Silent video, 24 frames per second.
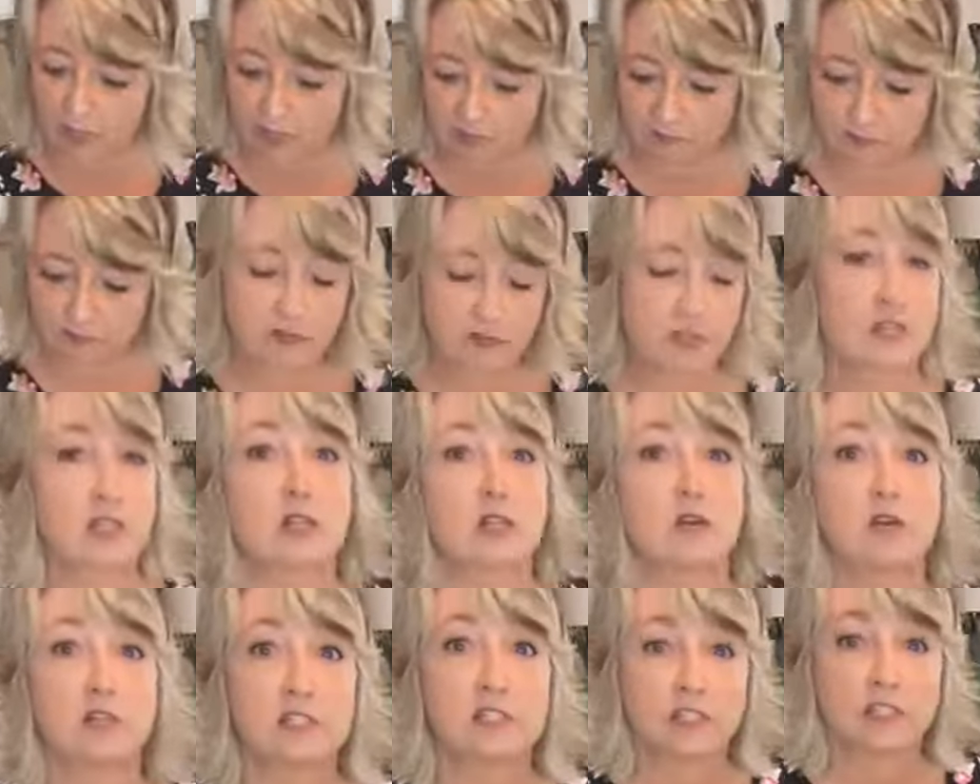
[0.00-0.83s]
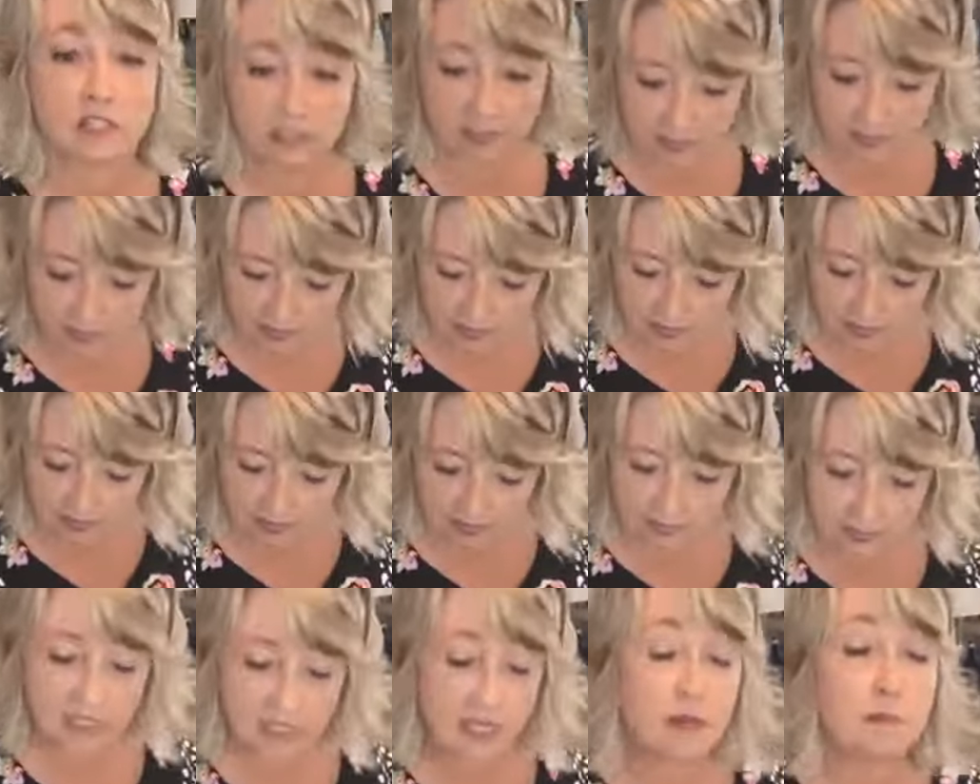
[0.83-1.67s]
I'm waiting for the Lord to
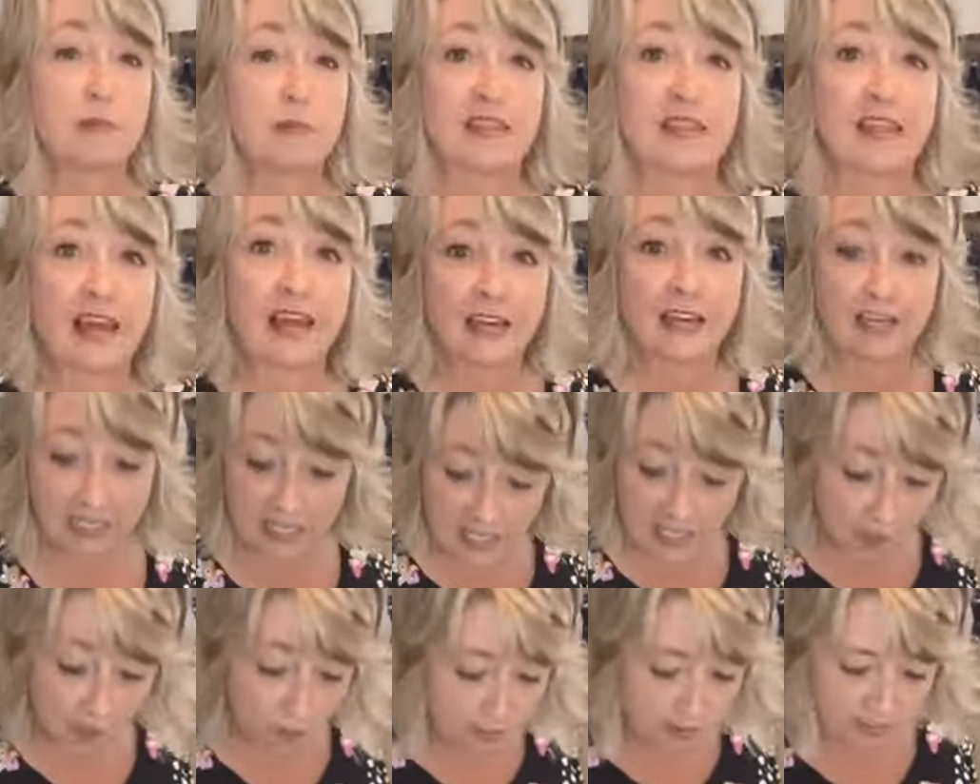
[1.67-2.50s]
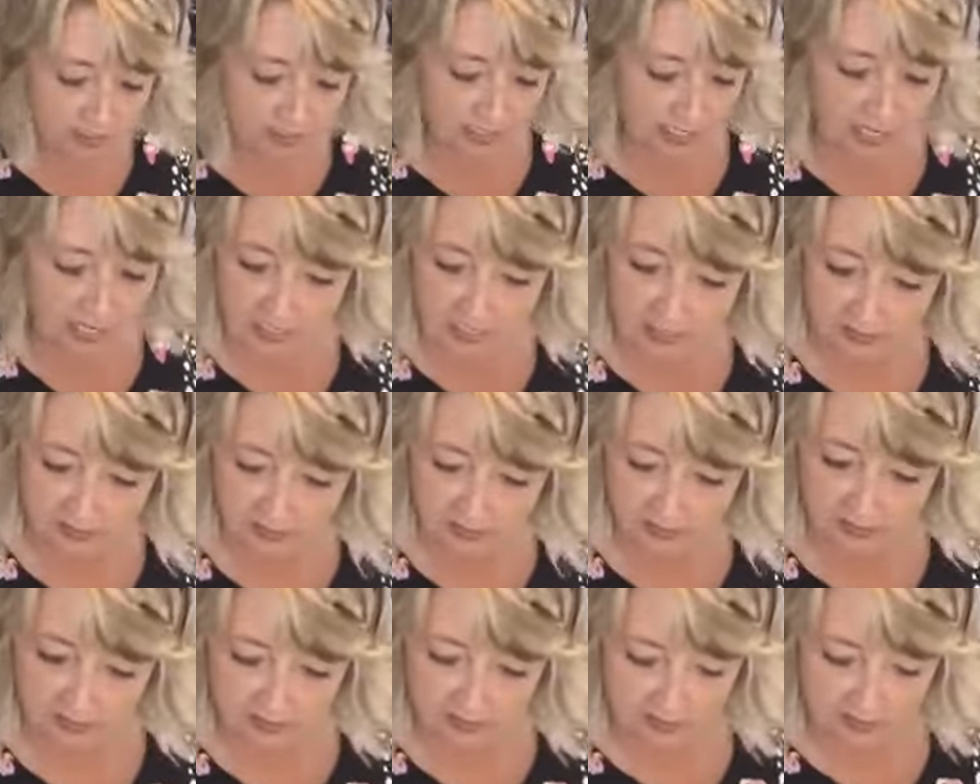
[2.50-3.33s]
tell me that. He always
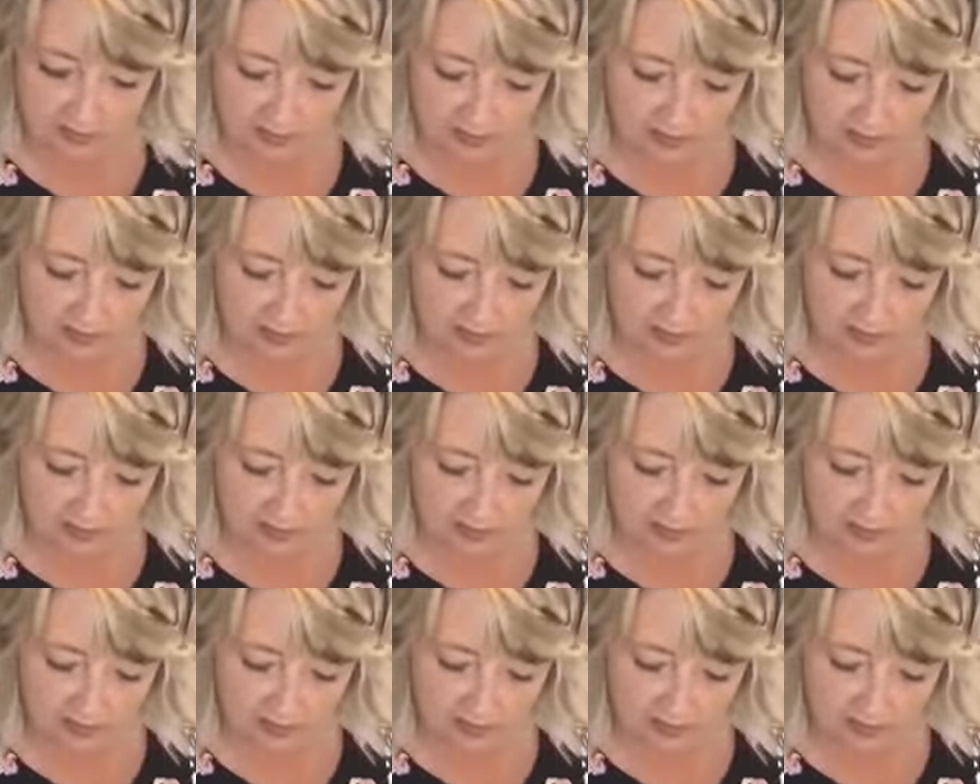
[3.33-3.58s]
does.